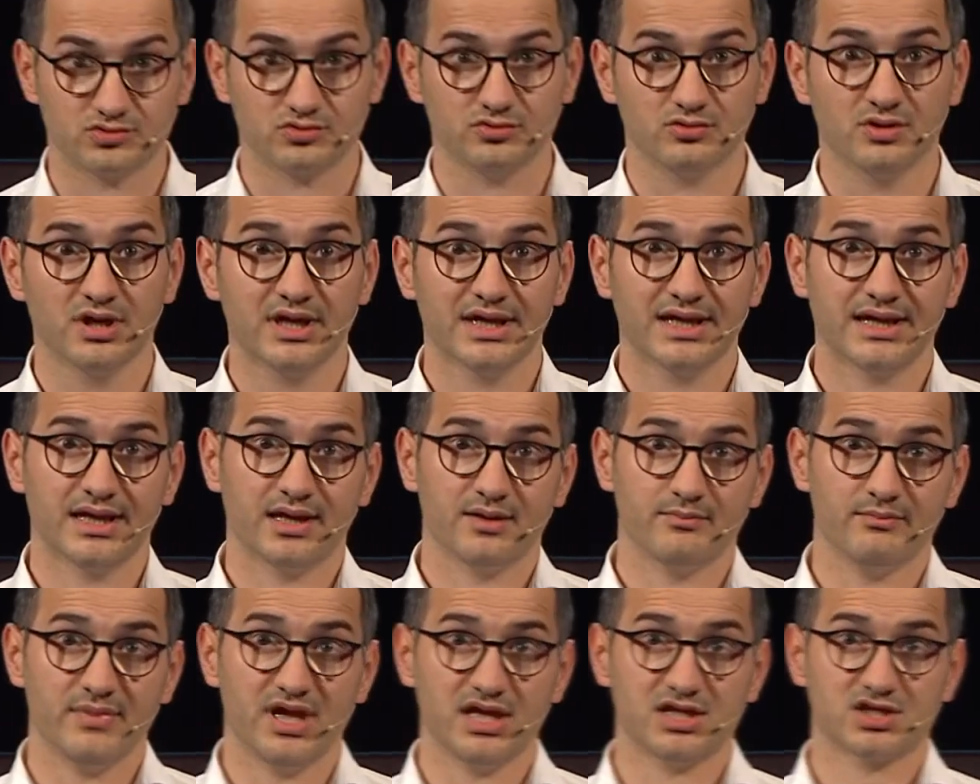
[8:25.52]
to
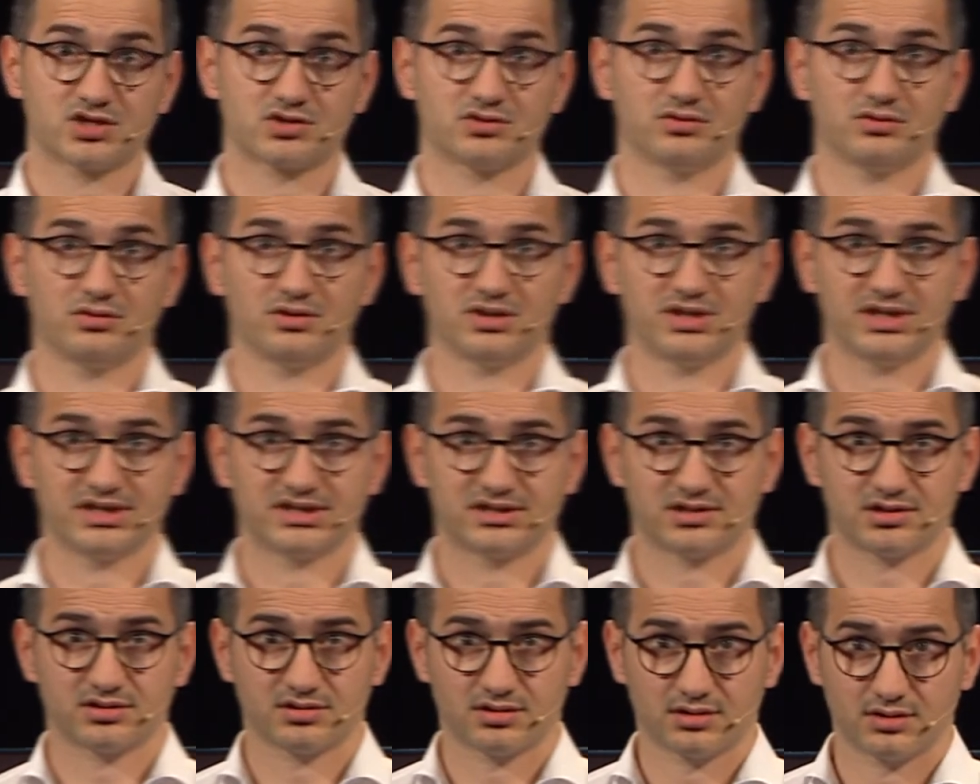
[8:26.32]
make sure
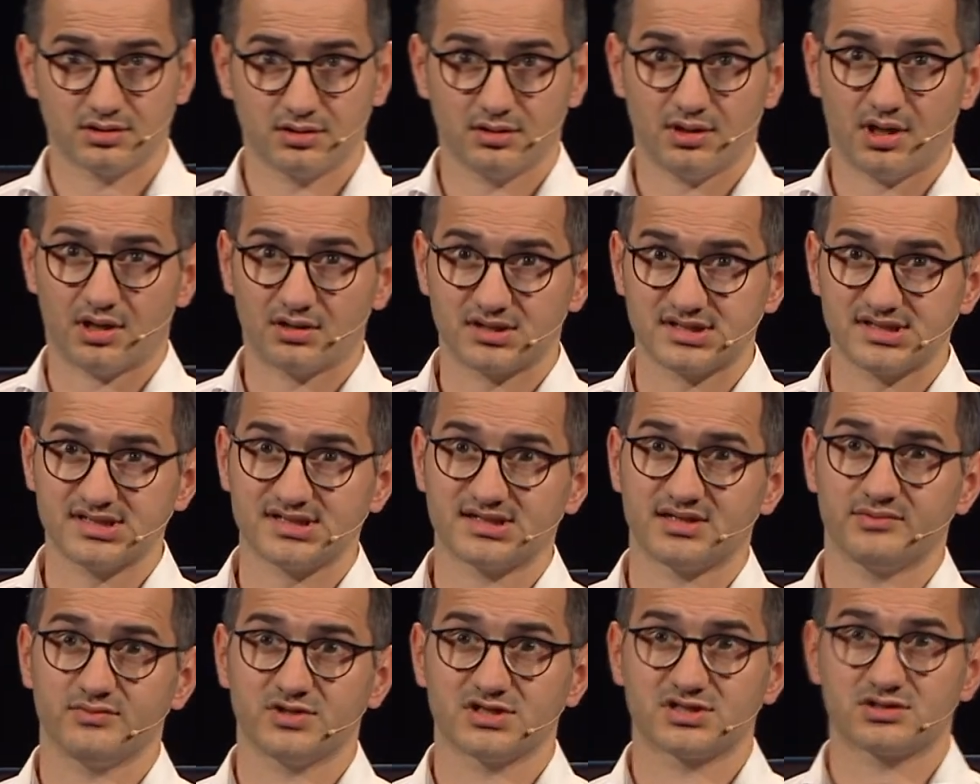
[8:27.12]
that our
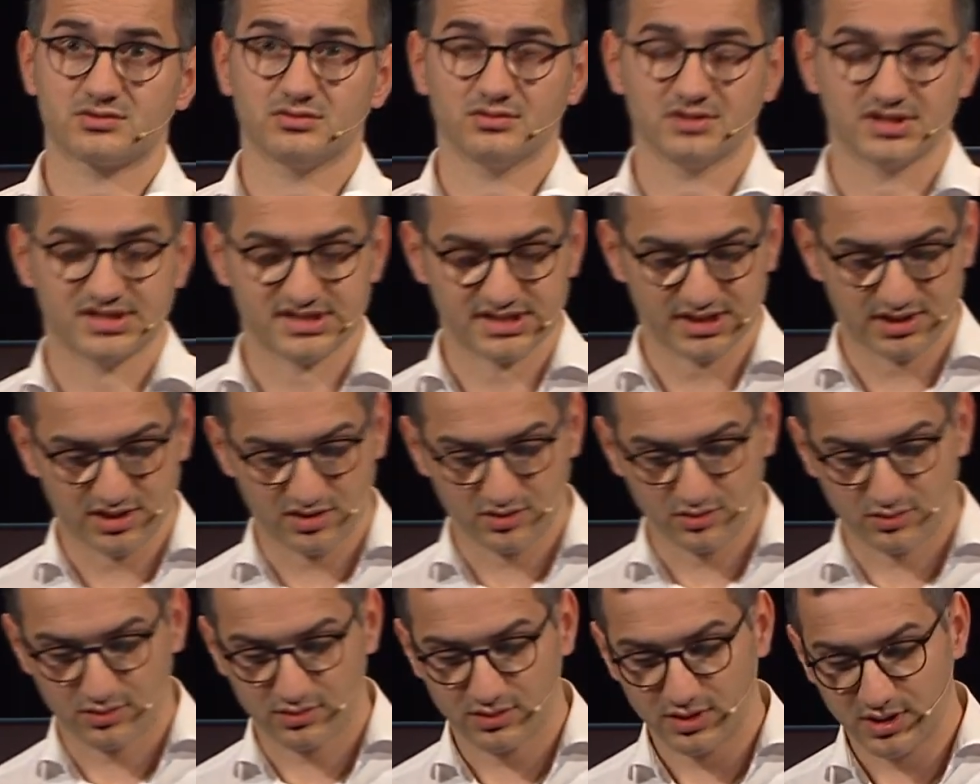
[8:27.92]
system is truly
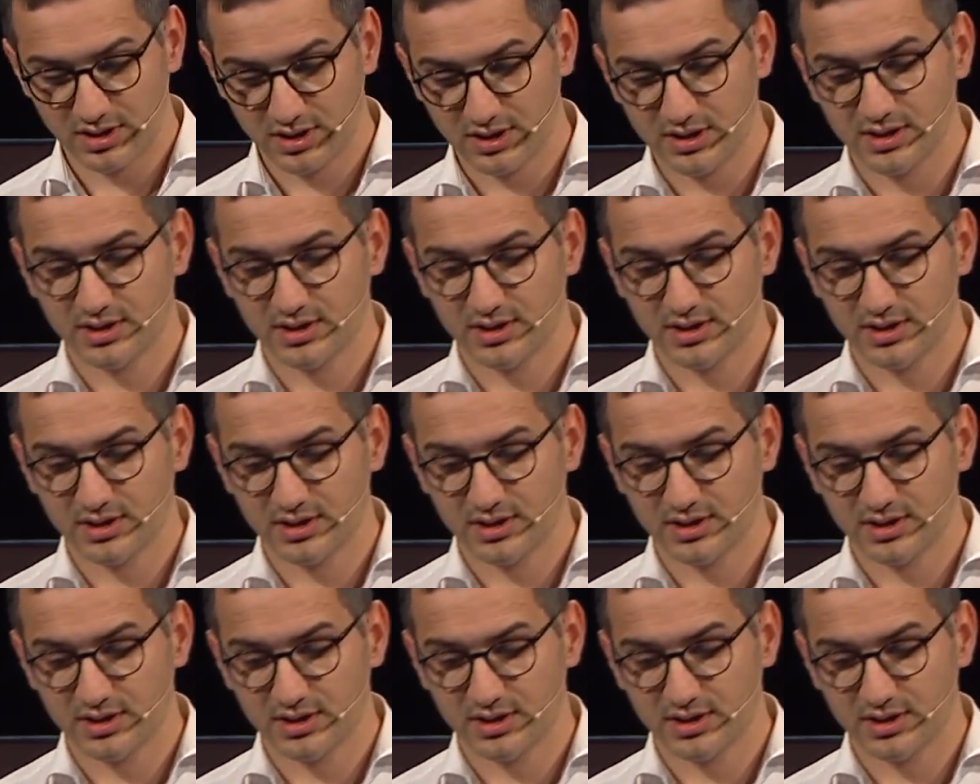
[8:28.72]
secure,